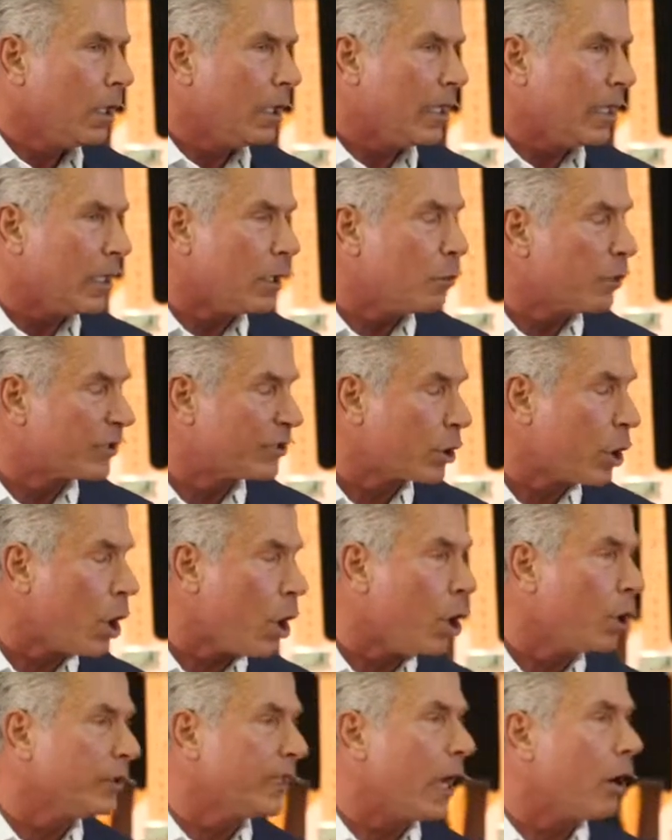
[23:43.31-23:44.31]
He was
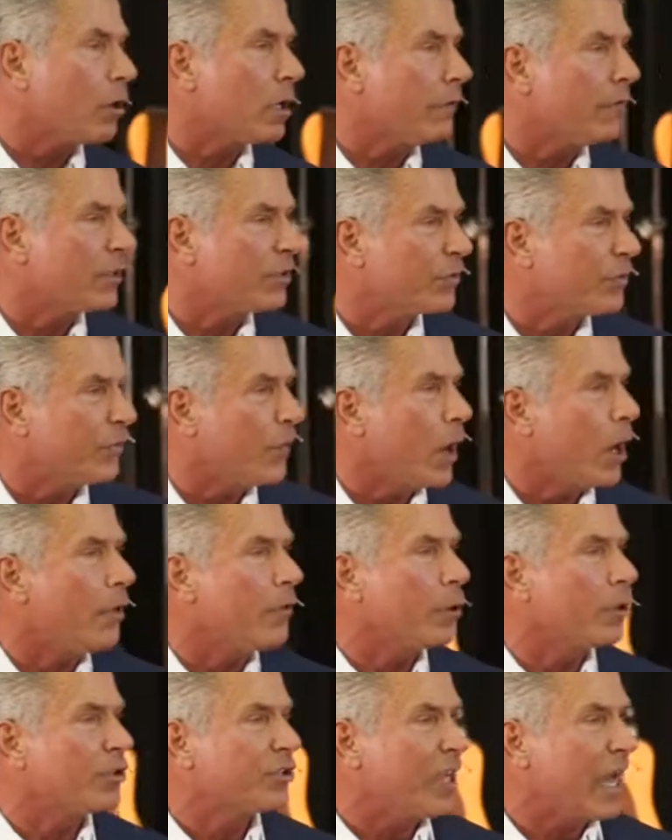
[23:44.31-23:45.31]
called out of his
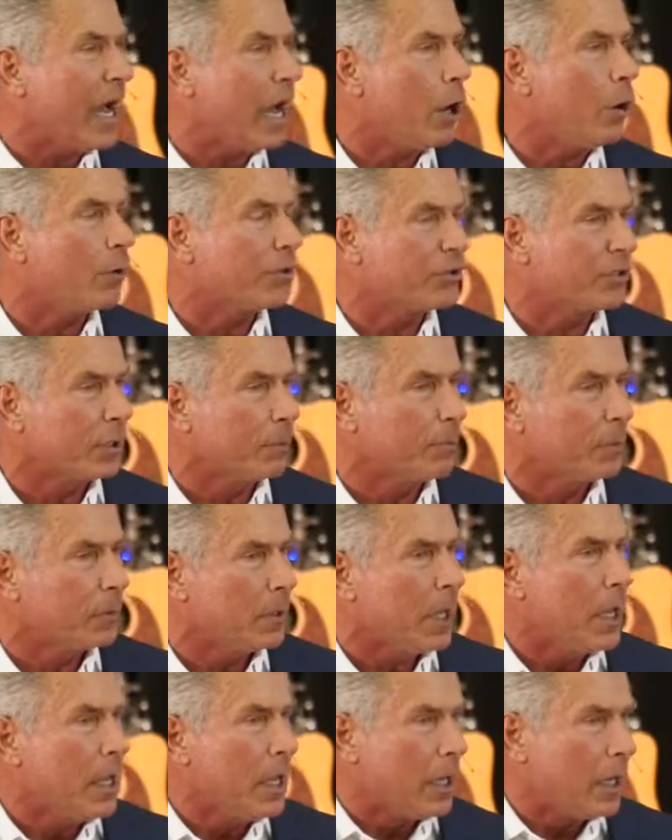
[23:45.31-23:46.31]
father's house, a,
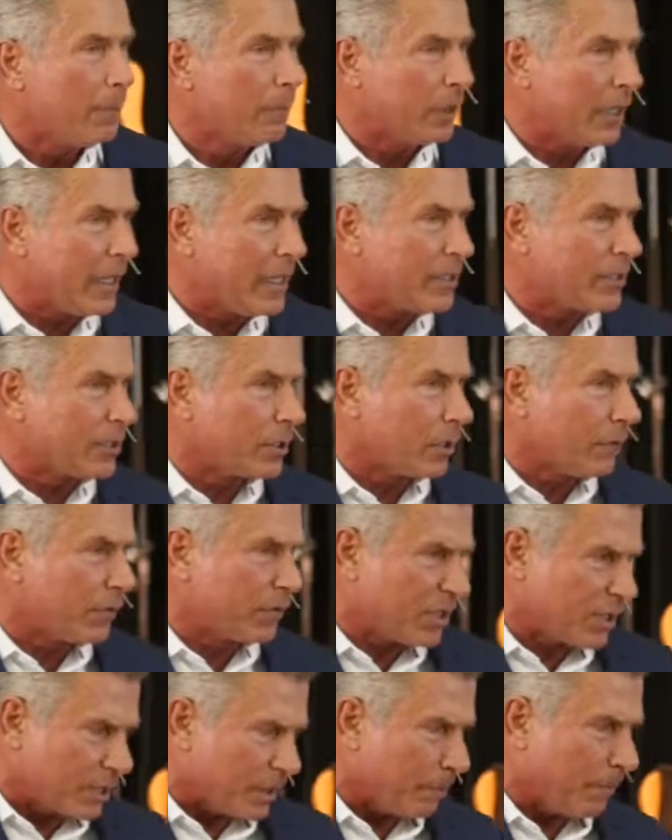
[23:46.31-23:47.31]
a place of
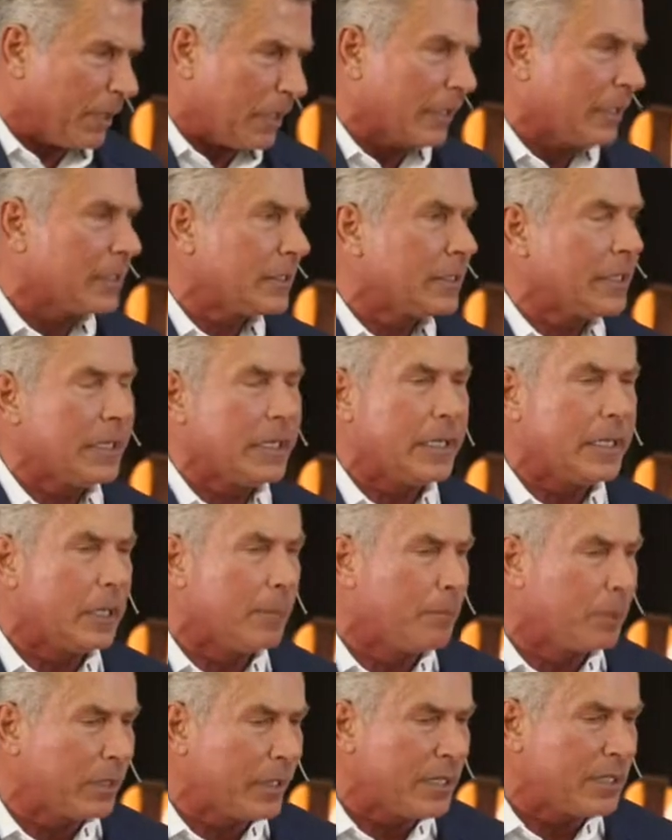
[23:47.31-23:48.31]
stability,
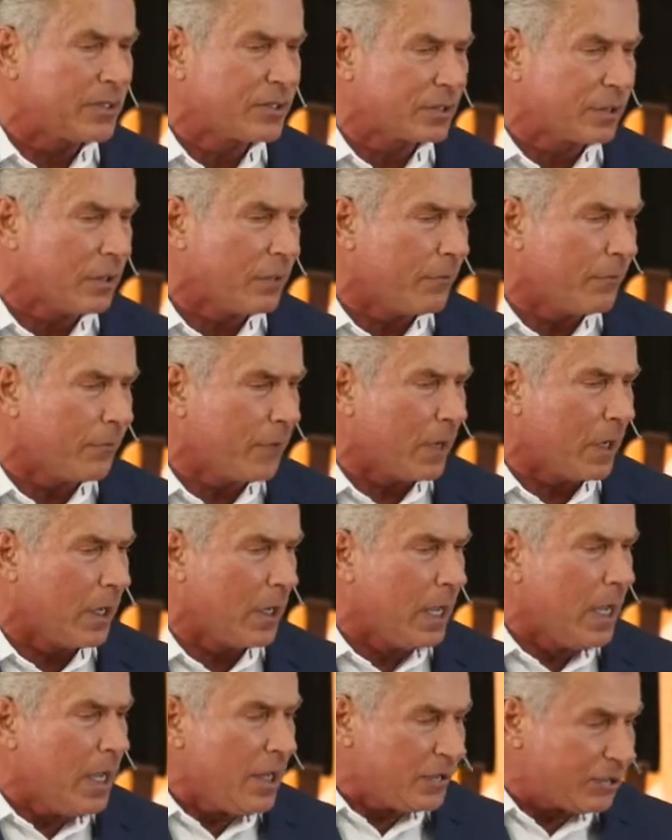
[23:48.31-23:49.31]
a place of uh,
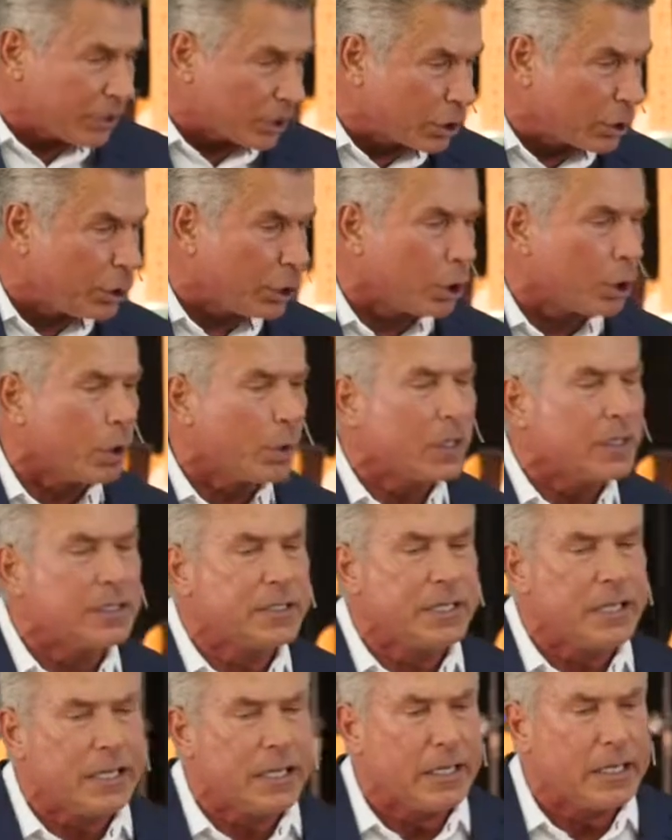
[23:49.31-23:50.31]

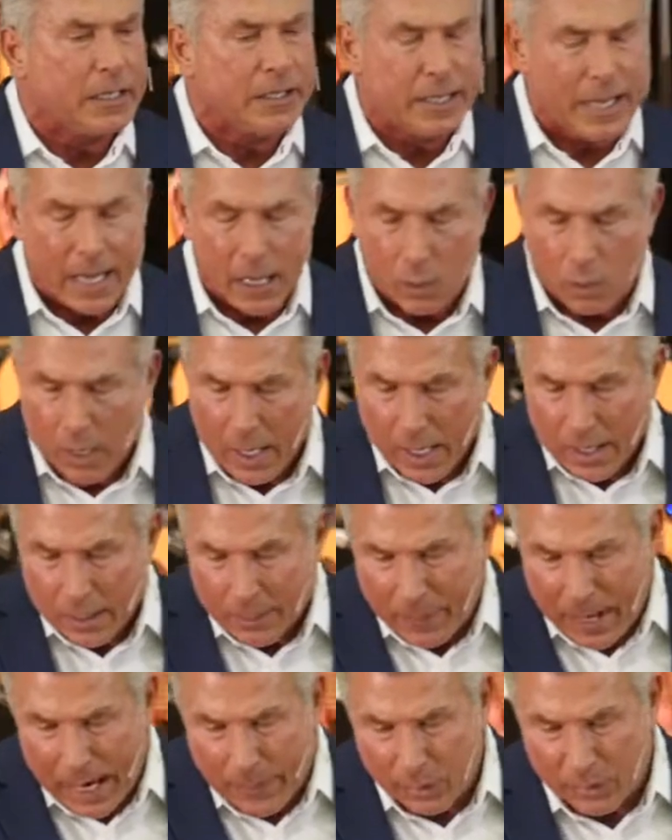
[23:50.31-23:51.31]
security. And now
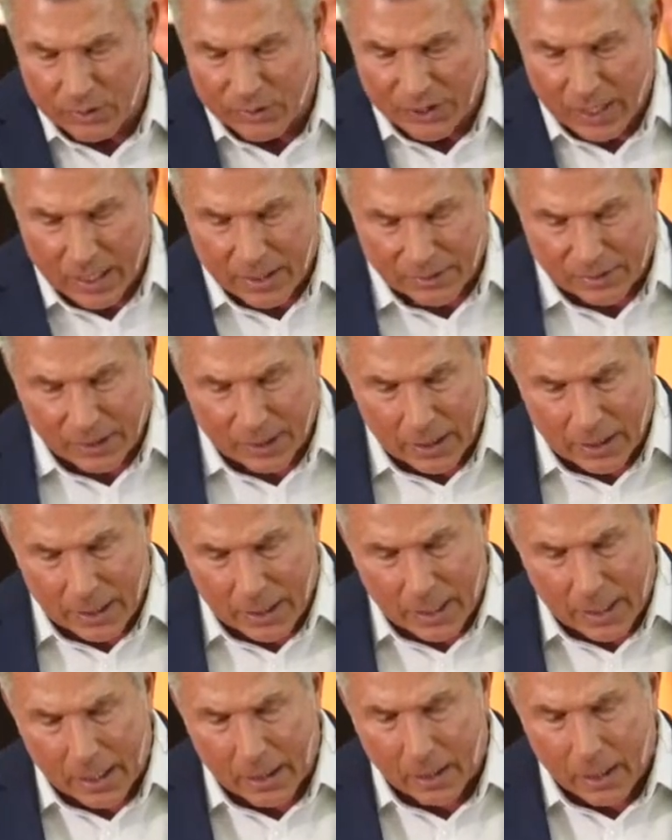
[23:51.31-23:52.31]
the Bible says
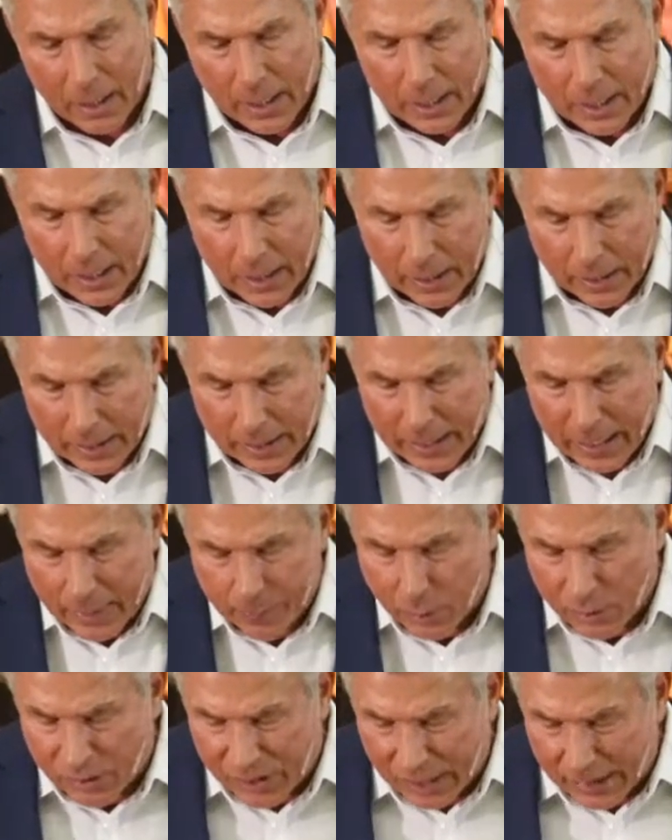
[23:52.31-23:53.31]
in uh, uh,
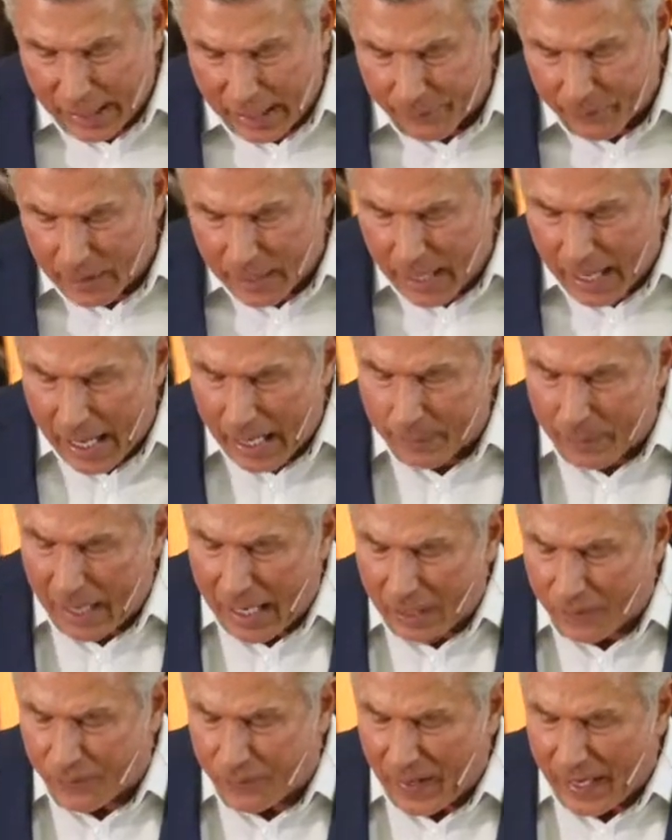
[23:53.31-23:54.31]
Hebrews 11 9,
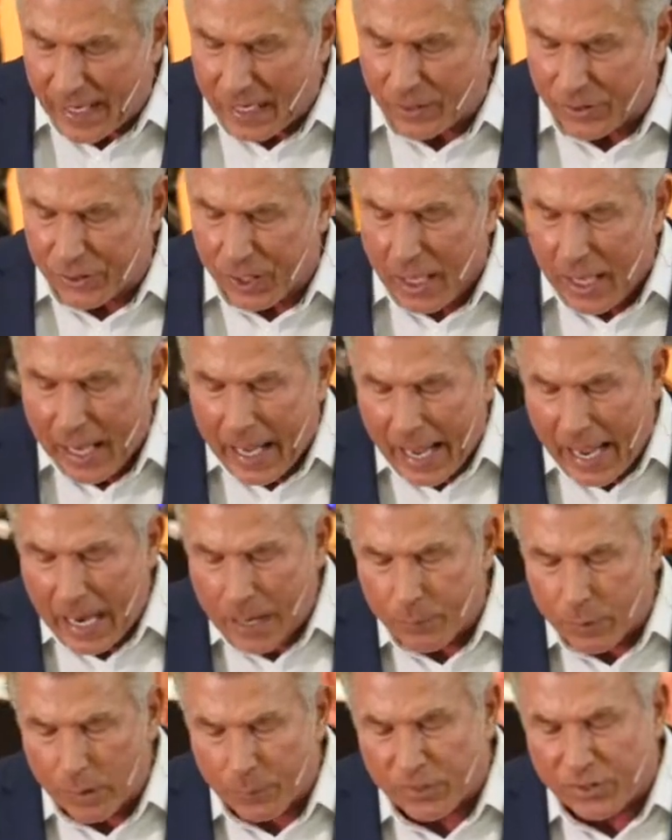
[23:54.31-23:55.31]
by faith,
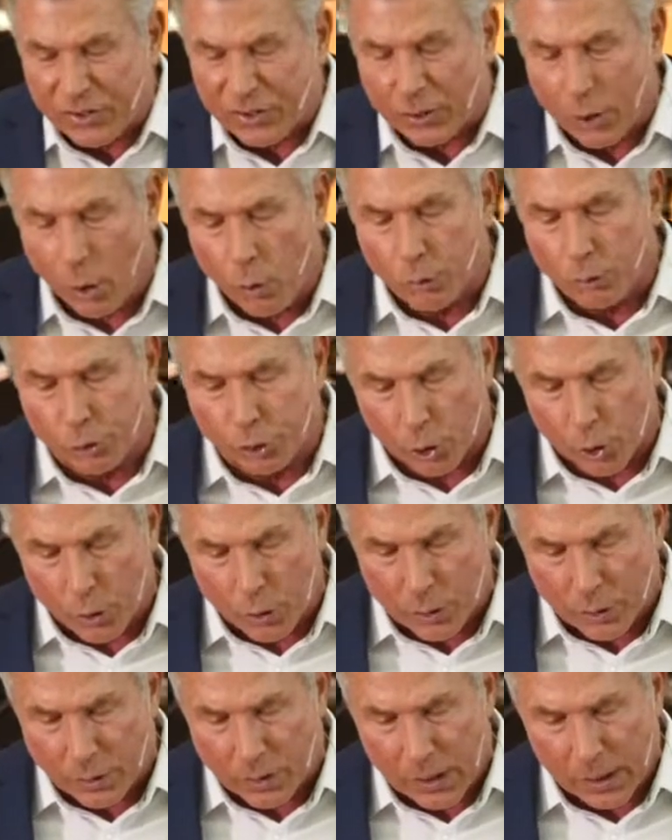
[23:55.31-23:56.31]
Abram
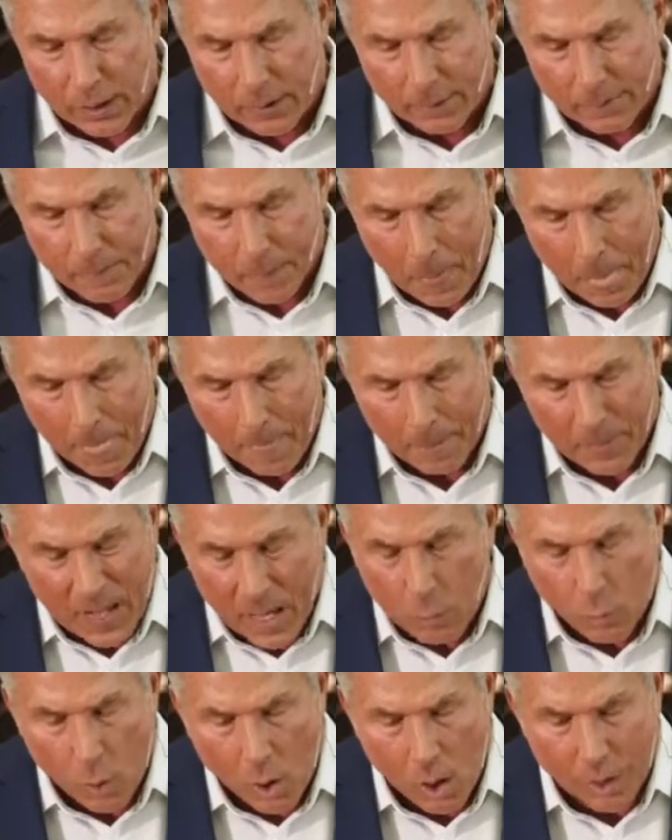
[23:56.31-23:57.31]
sojourned,
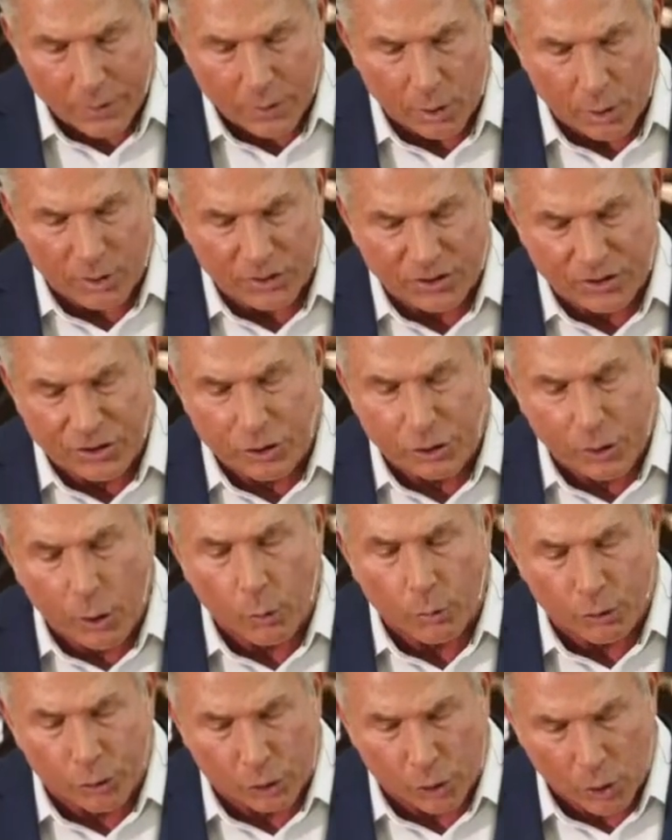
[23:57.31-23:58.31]
not wandered,
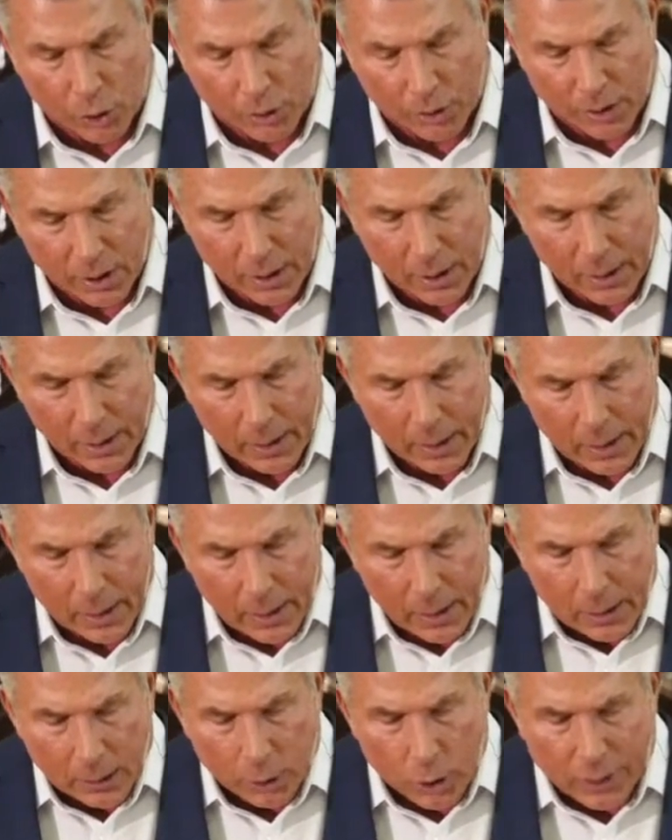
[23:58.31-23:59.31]
sojourned,
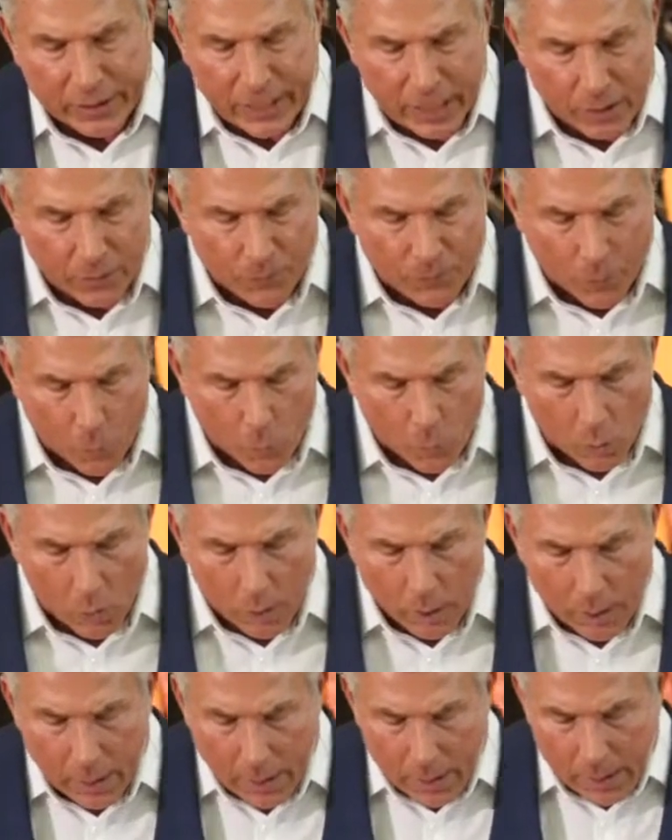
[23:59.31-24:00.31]
looking for